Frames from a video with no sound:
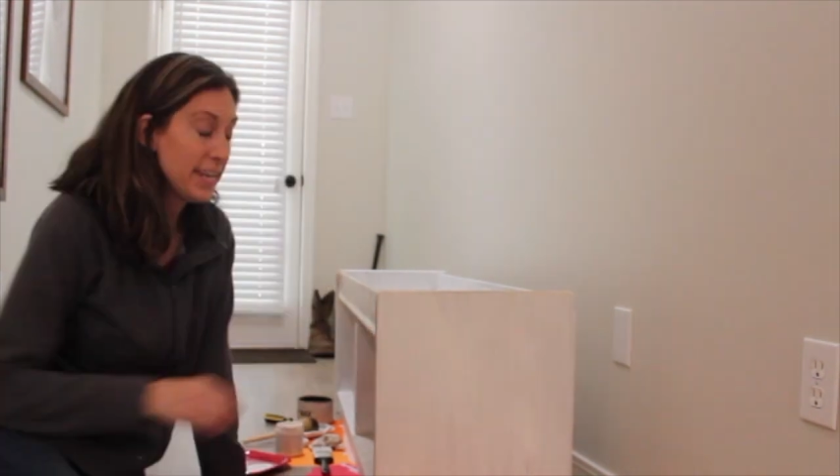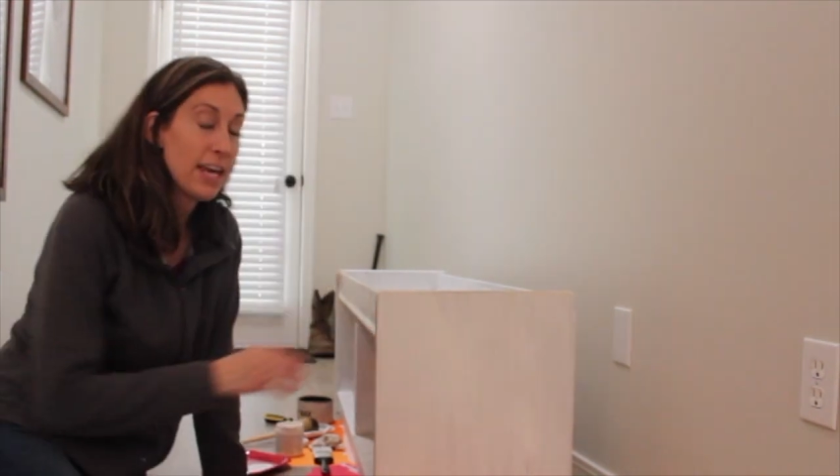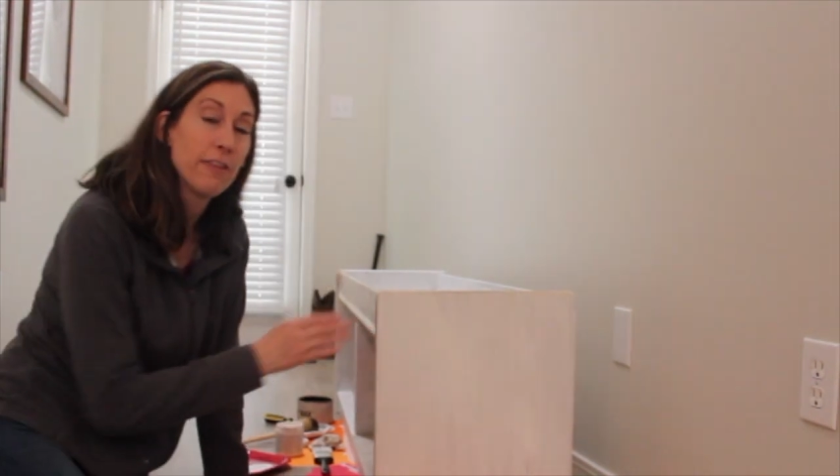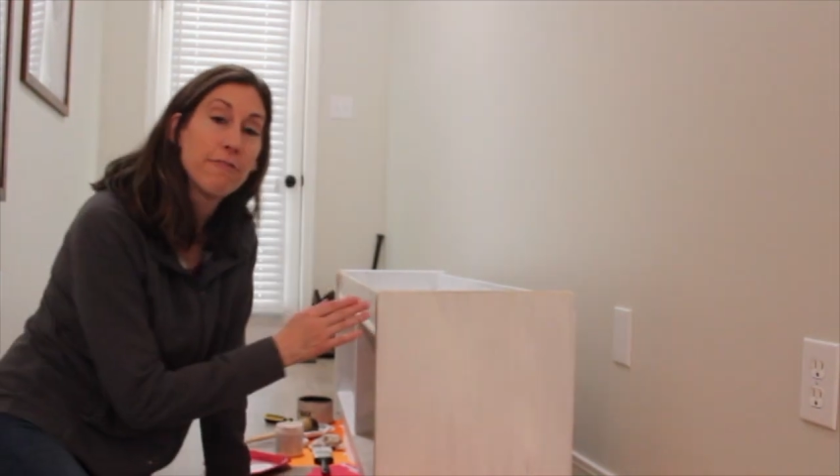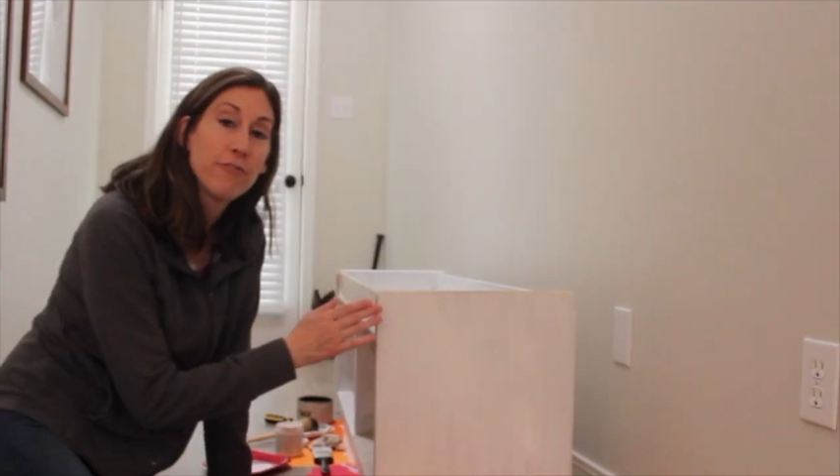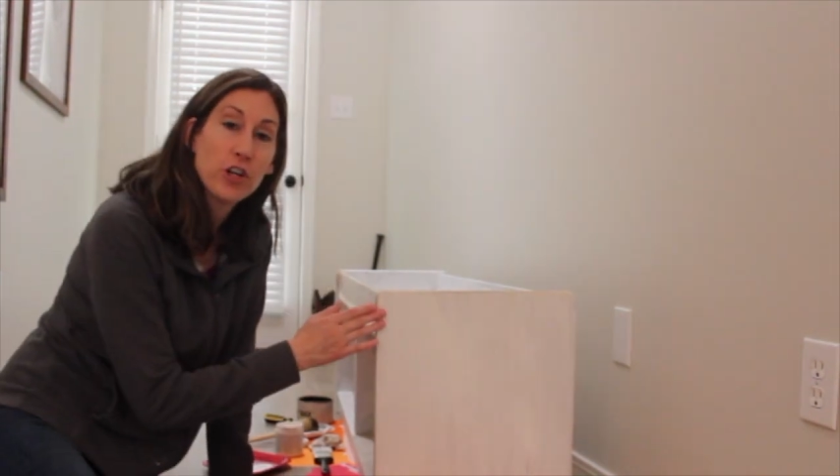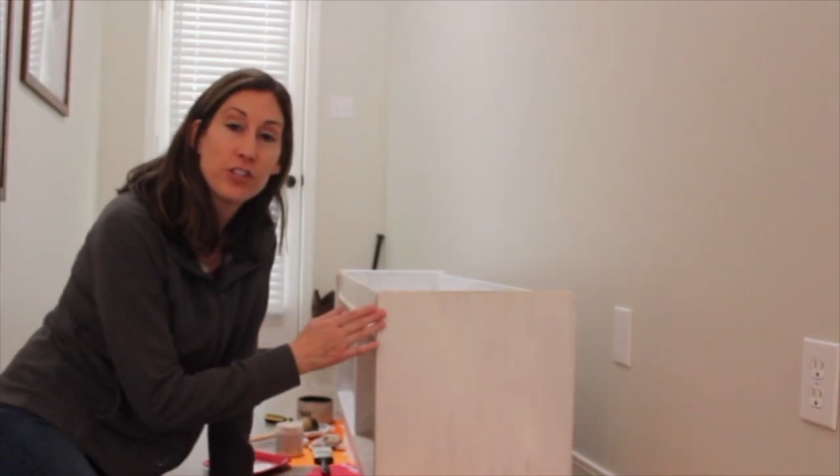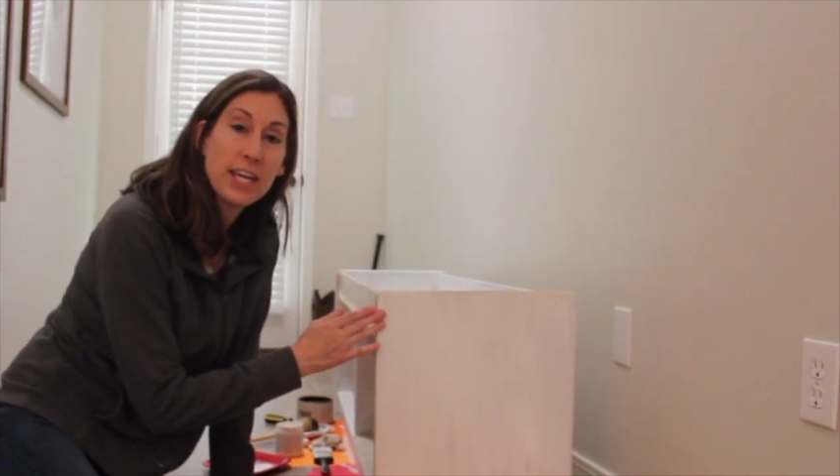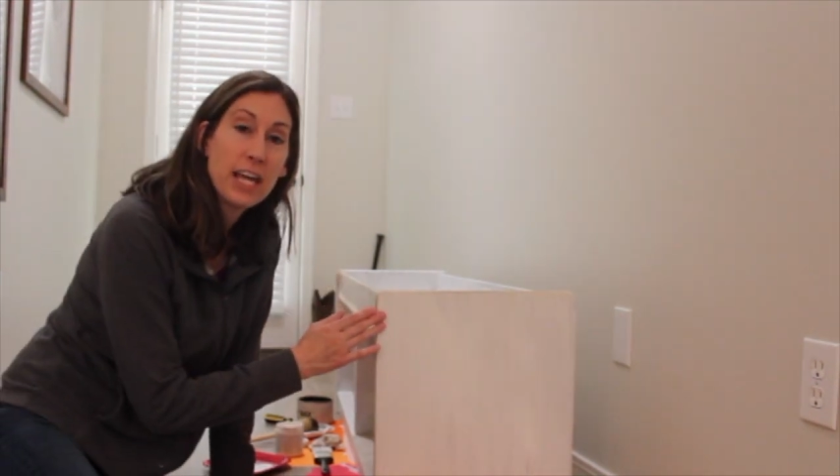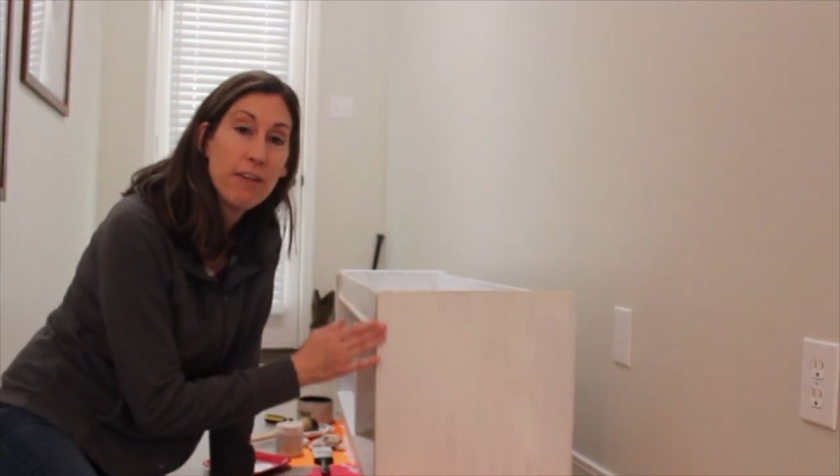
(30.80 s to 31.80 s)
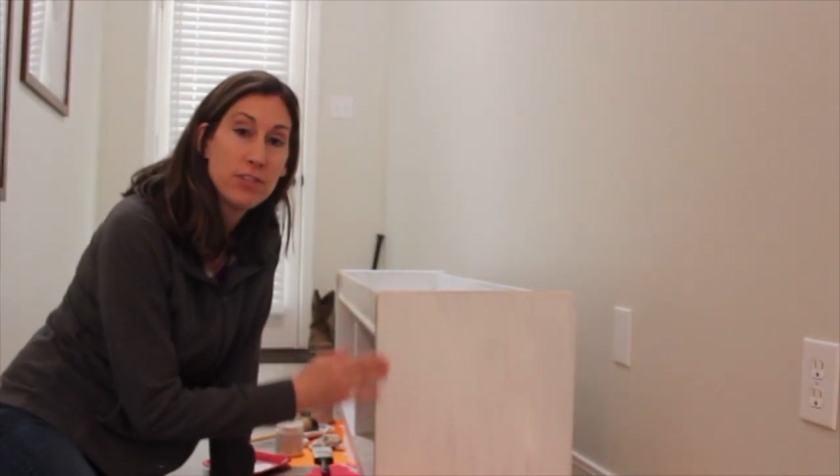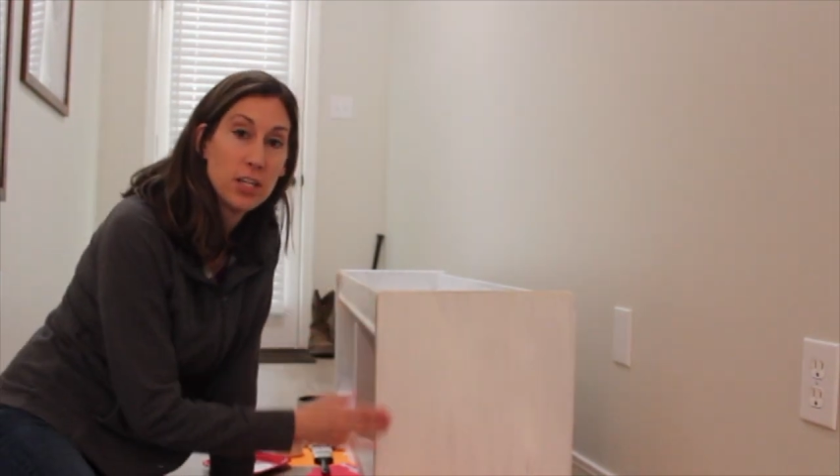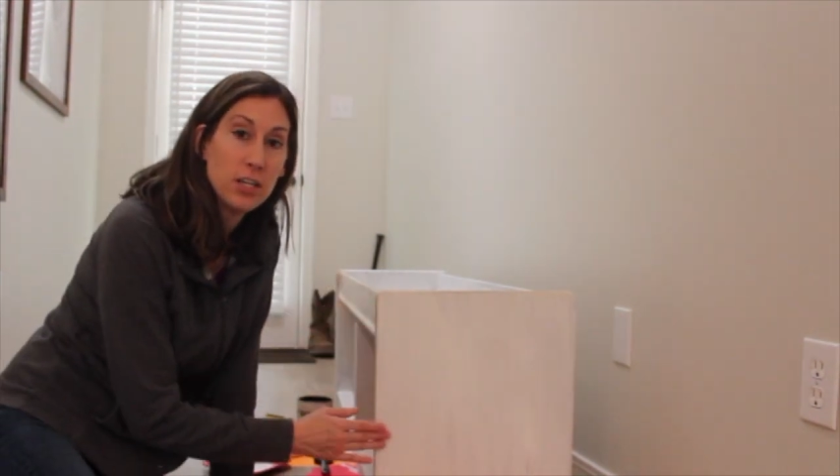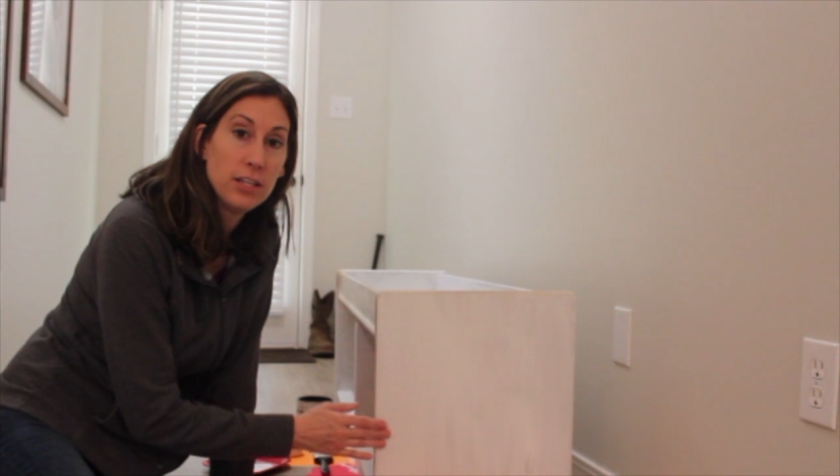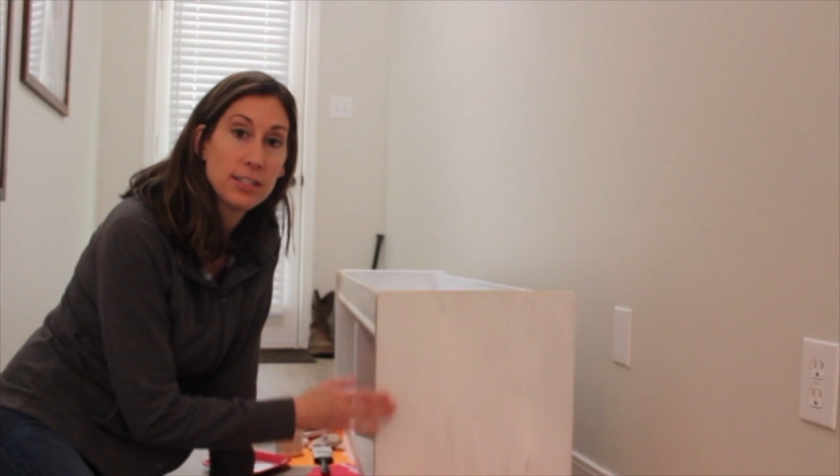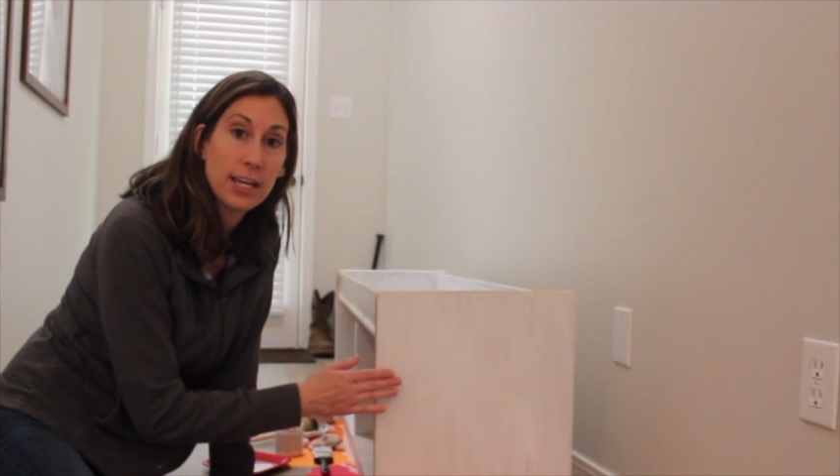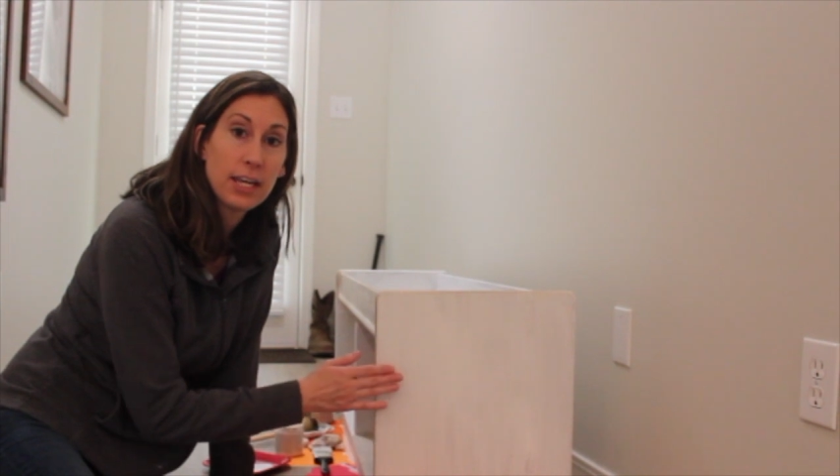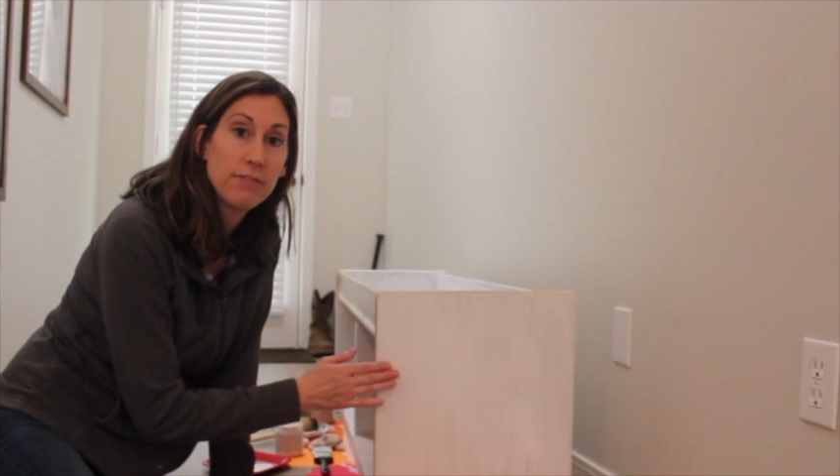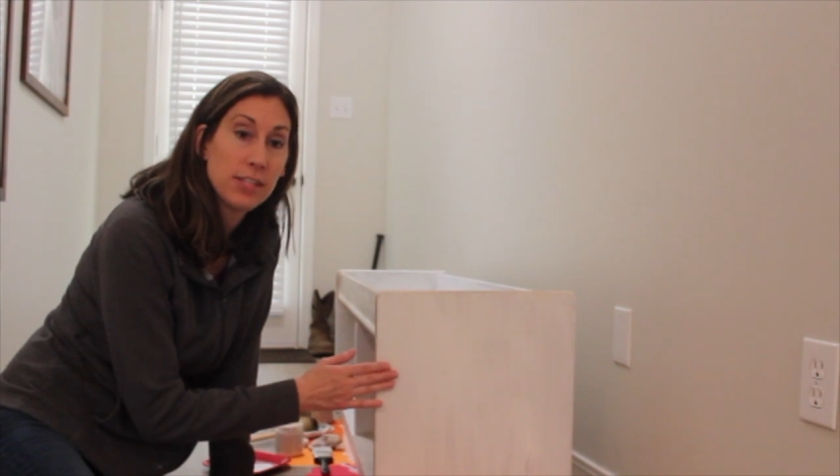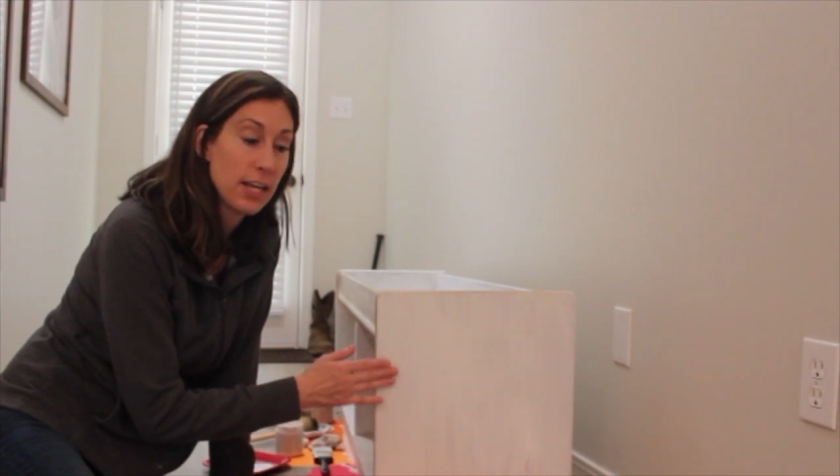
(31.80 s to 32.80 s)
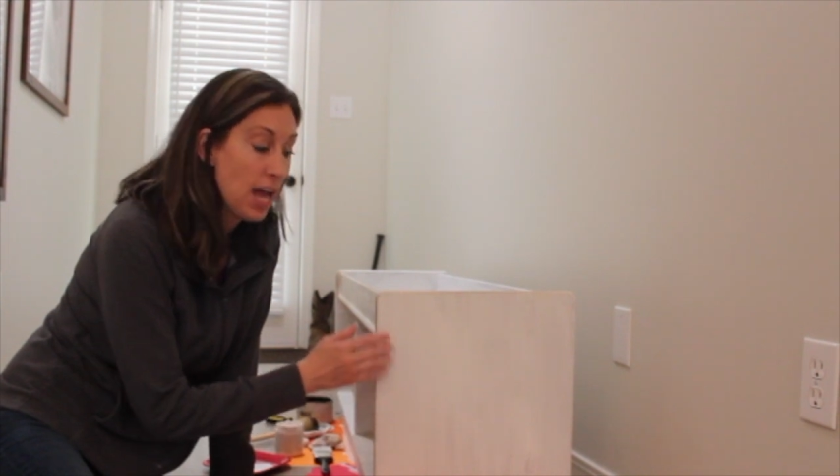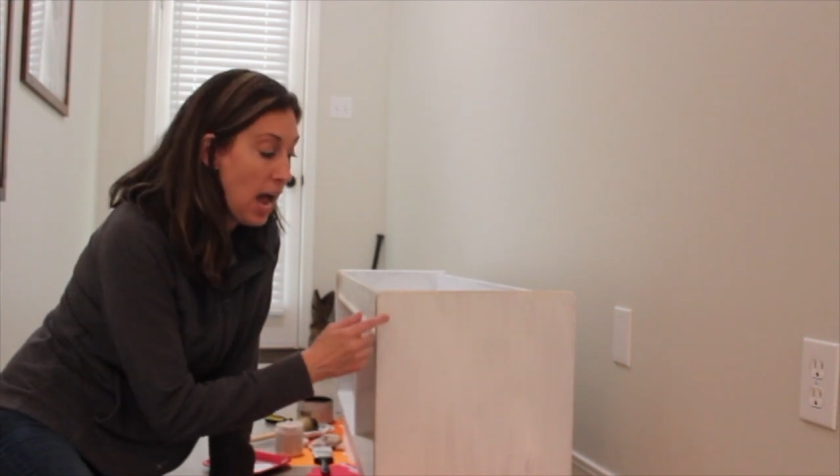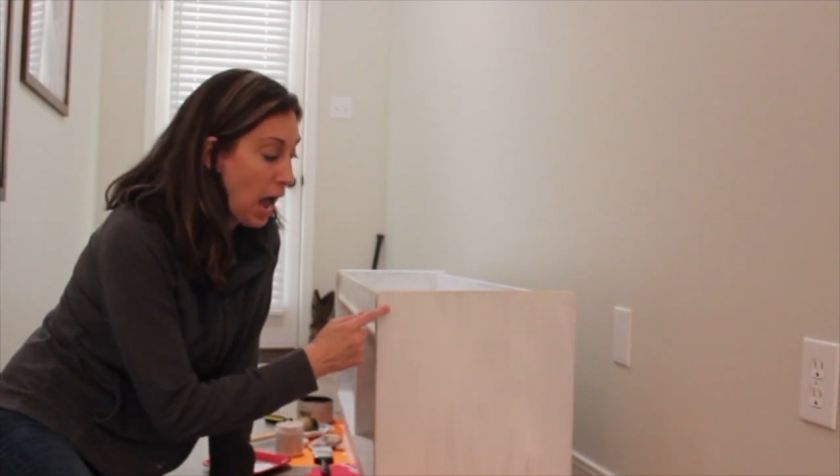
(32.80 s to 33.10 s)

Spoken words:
Now the first thing I've done is, like I've said,